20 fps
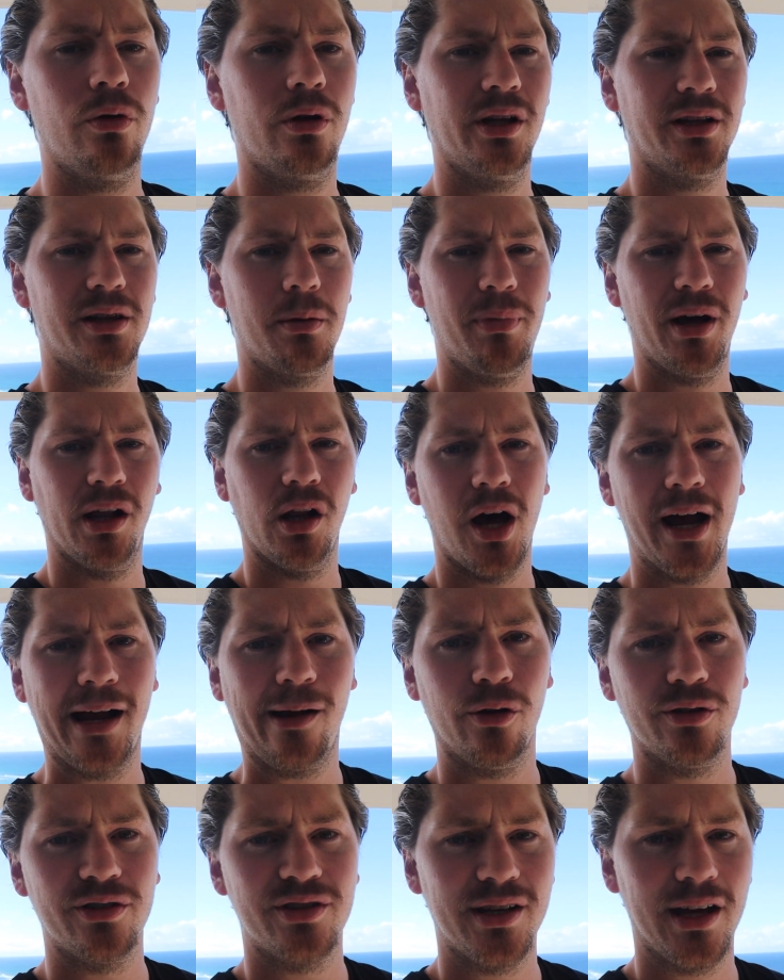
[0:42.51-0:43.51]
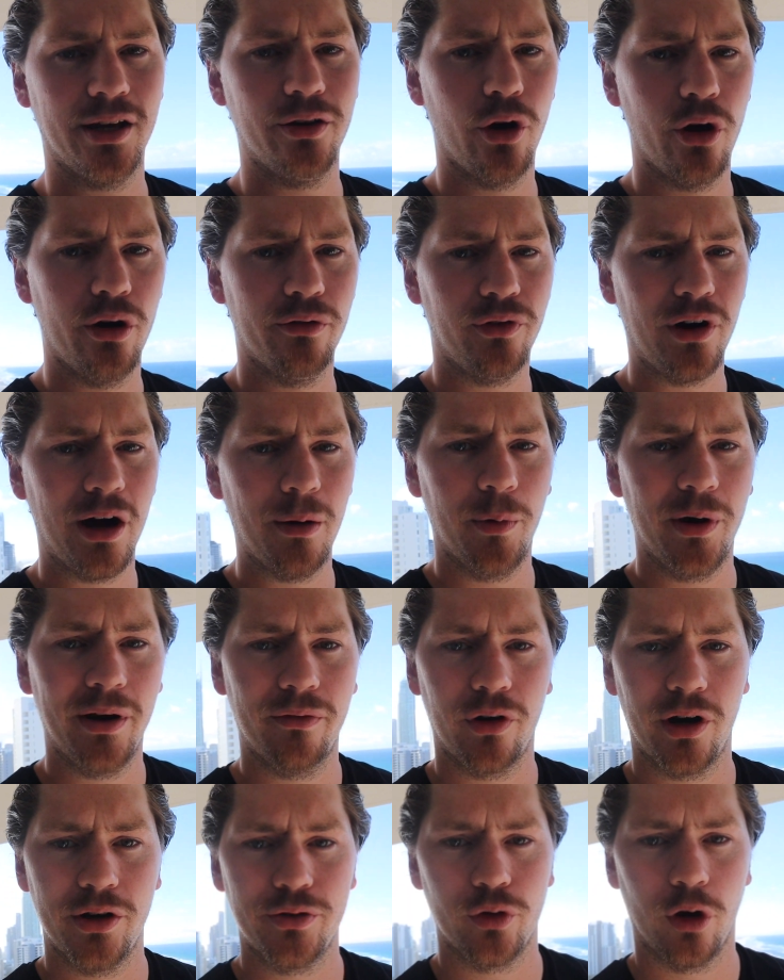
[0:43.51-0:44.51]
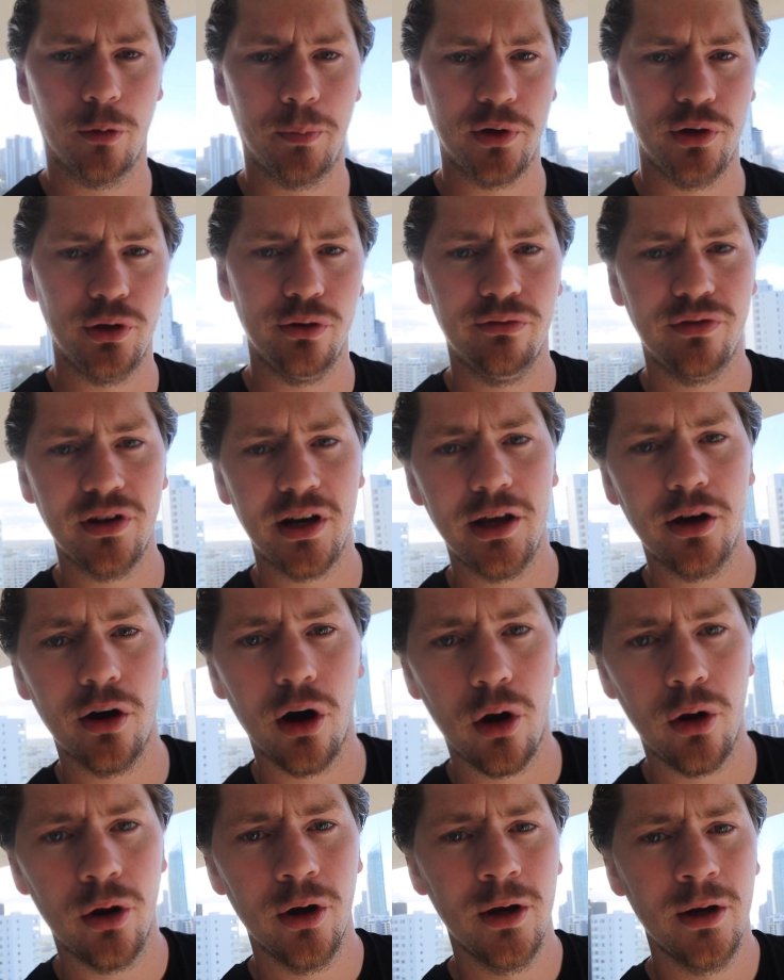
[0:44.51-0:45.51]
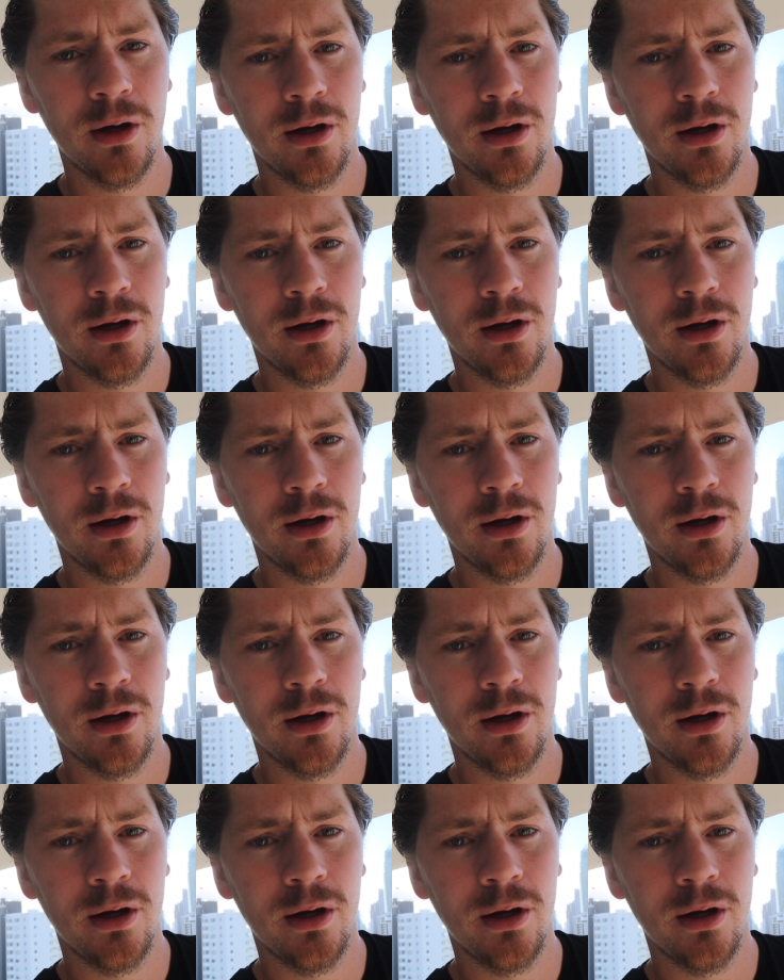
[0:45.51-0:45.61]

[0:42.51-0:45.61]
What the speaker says: click the bell icon so you get notified whenever I drop a new video.